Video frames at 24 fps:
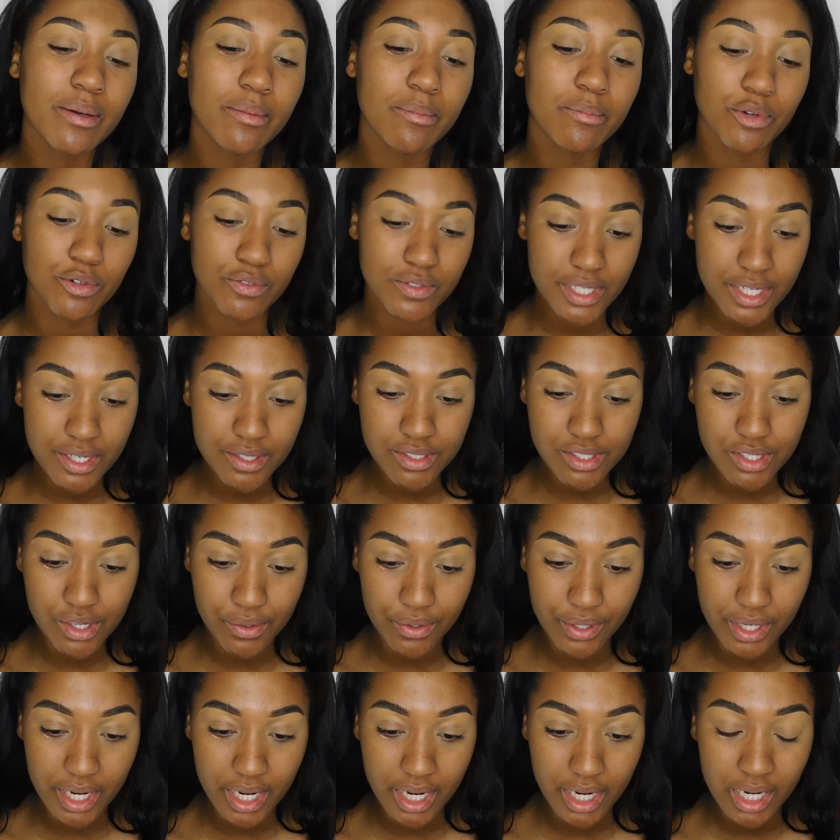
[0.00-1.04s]
moved to
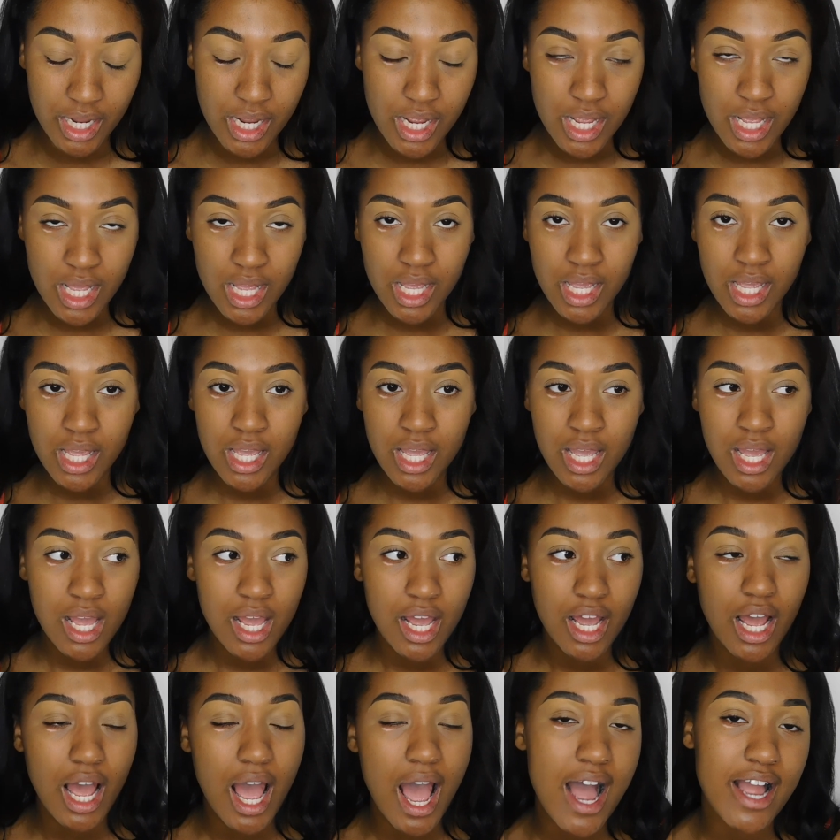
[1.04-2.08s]
Arizona.
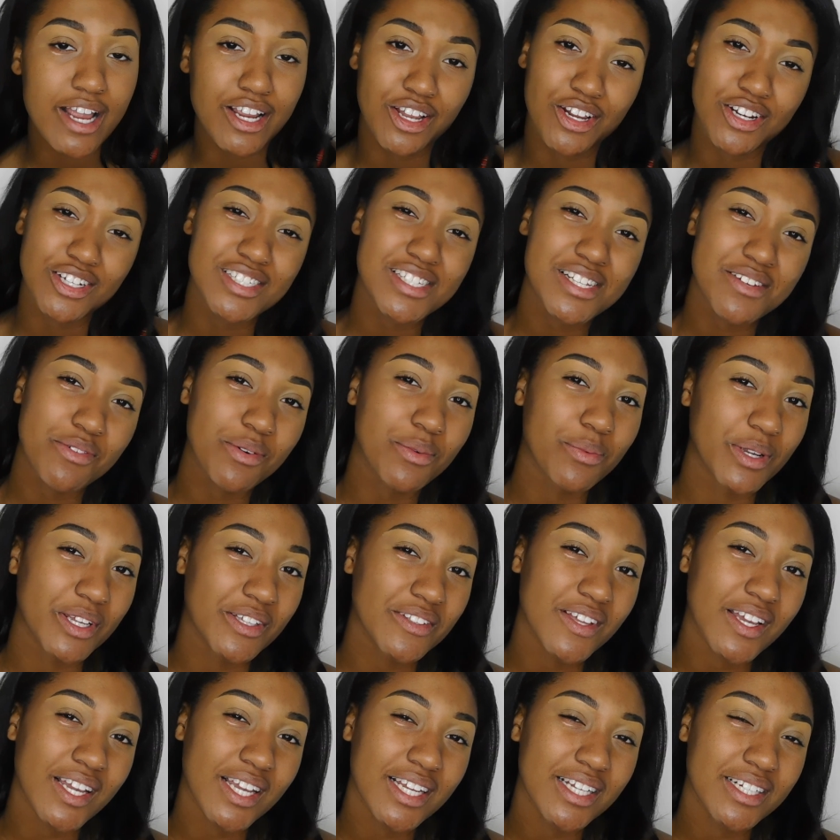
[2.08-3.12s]
I got a Diva
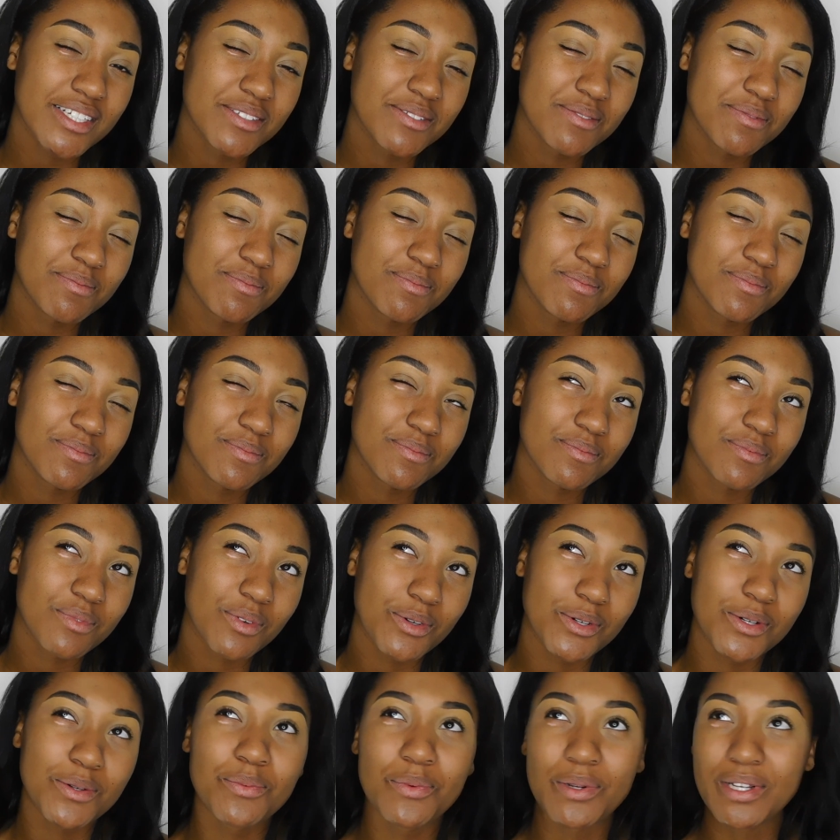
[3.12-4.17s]
ring light
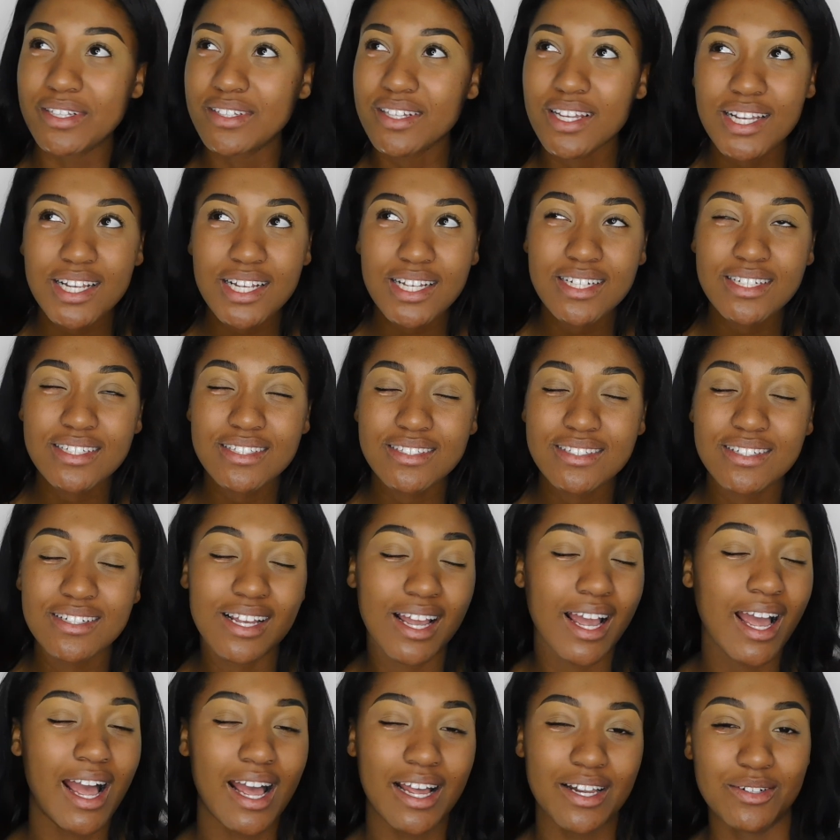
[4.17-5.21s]
or a ring light.
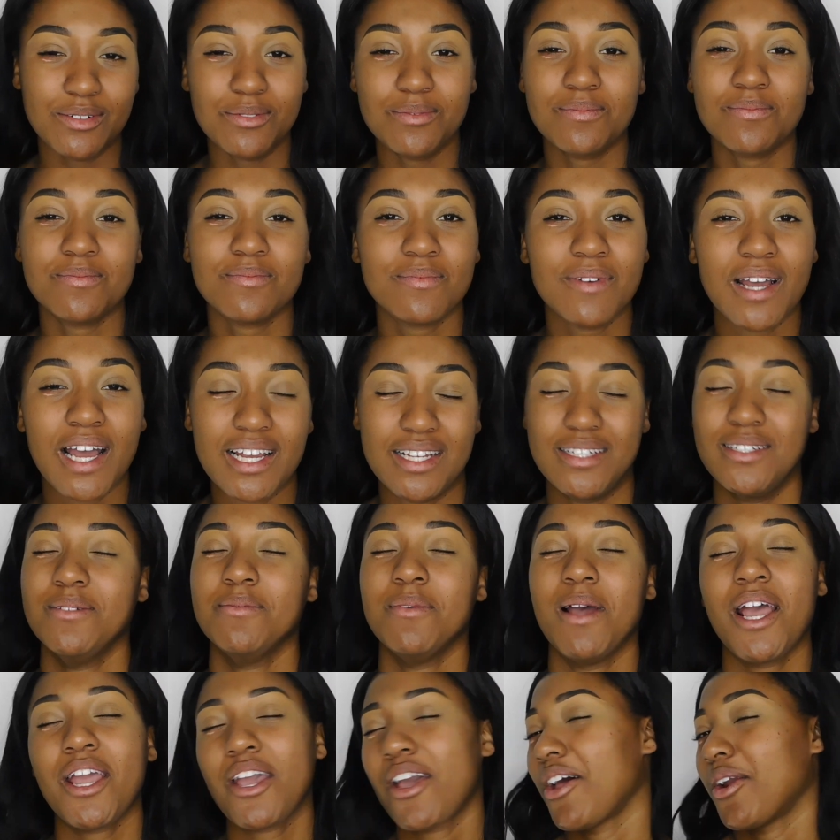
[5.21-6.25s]
I
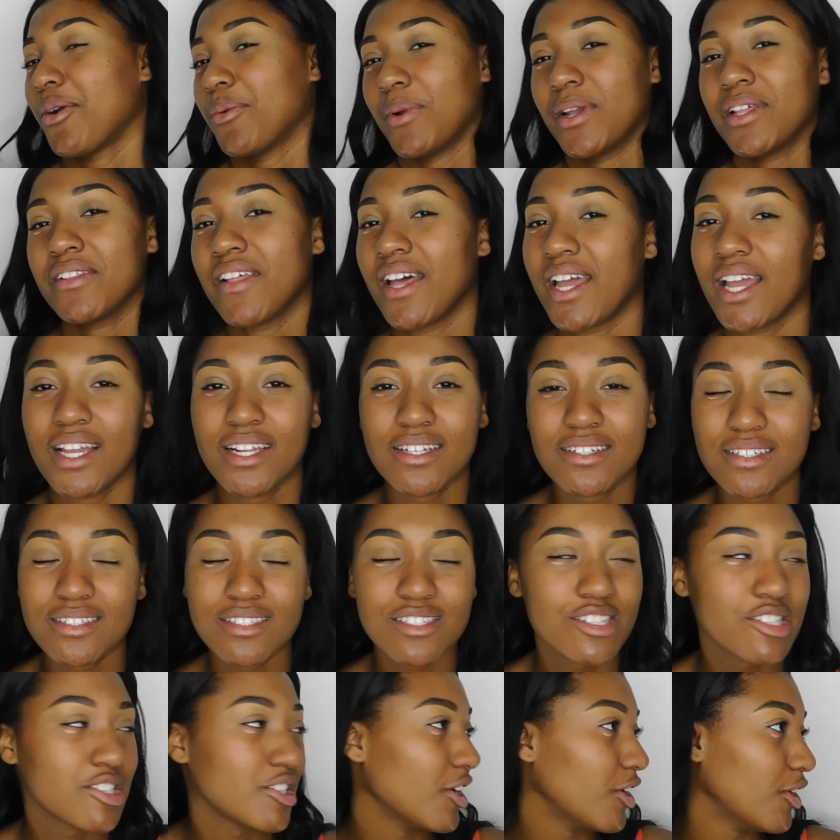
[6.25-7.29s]
got a ring
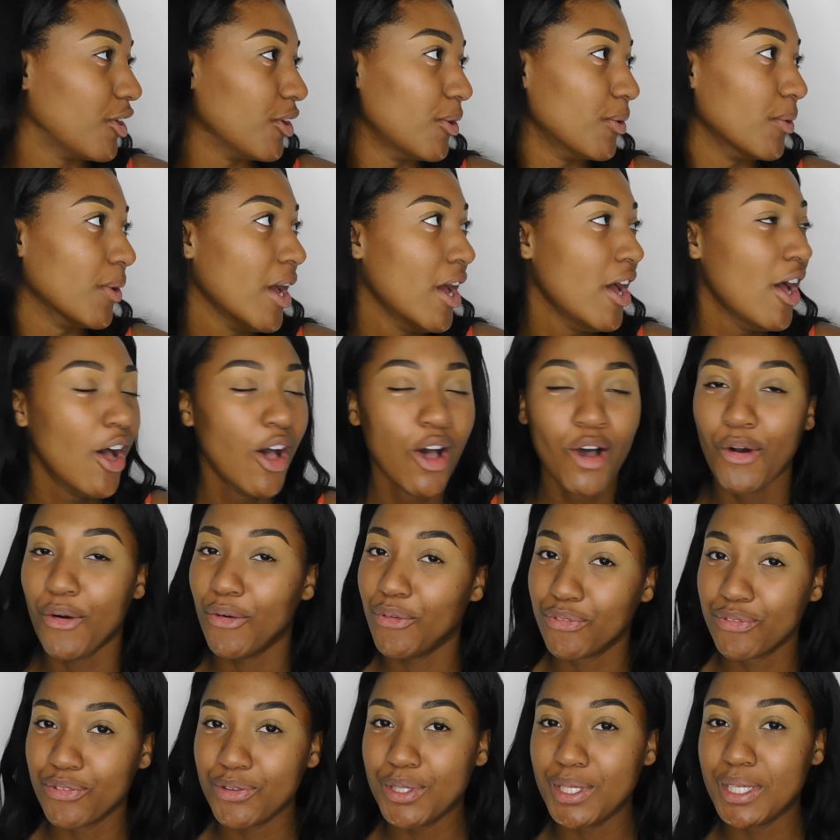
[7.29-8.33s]
light, so
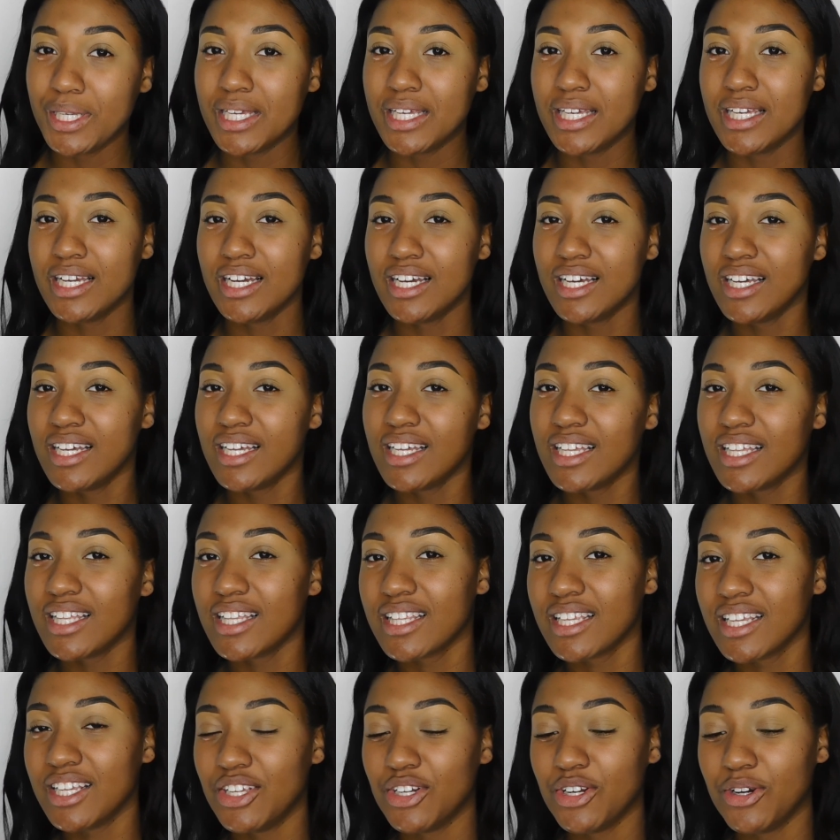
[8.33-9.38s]
hopefully,
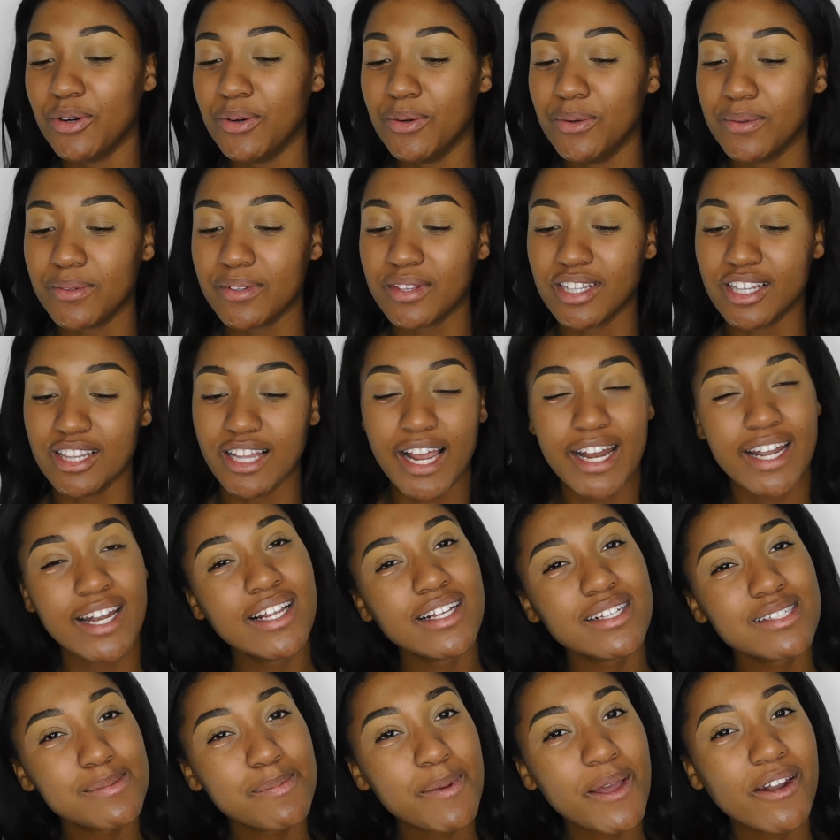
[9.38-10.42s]
you know, the
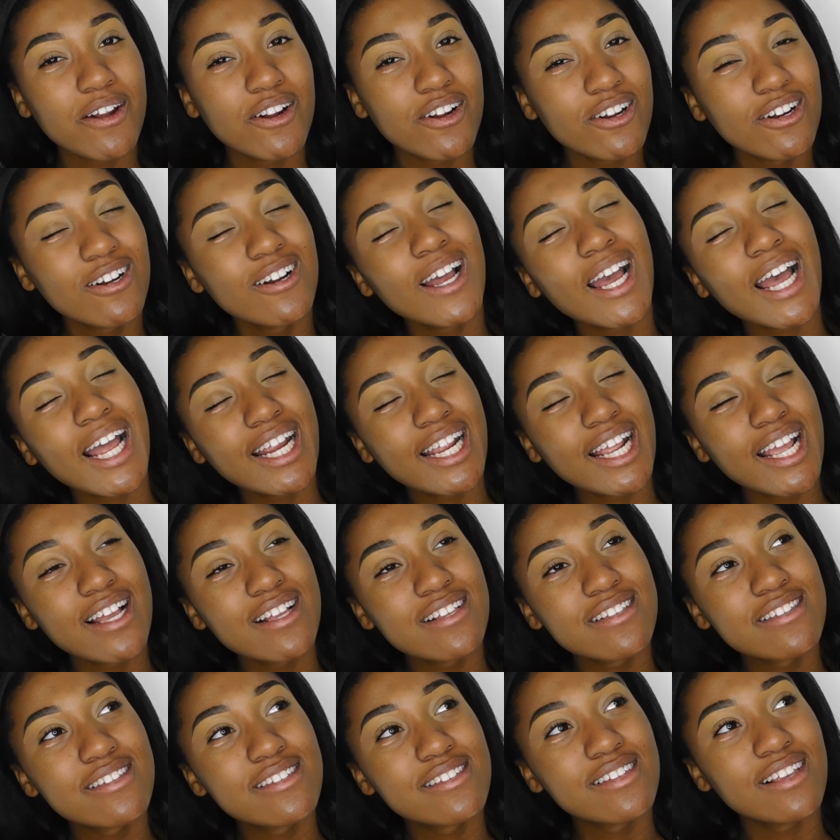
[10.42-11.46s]
lighting is better, I
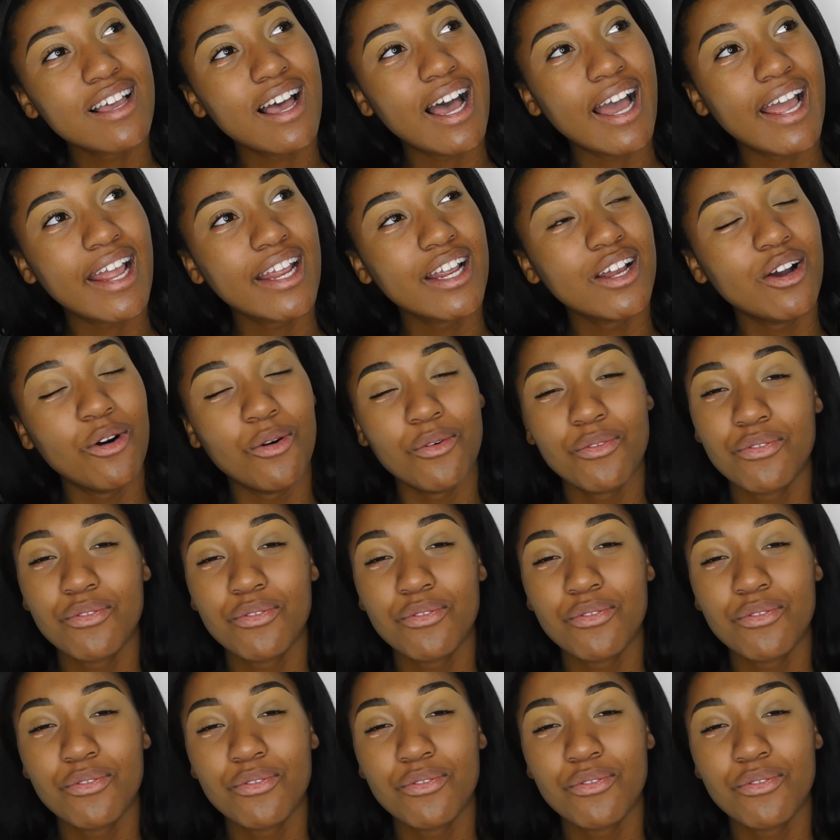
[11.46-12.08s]
guess. I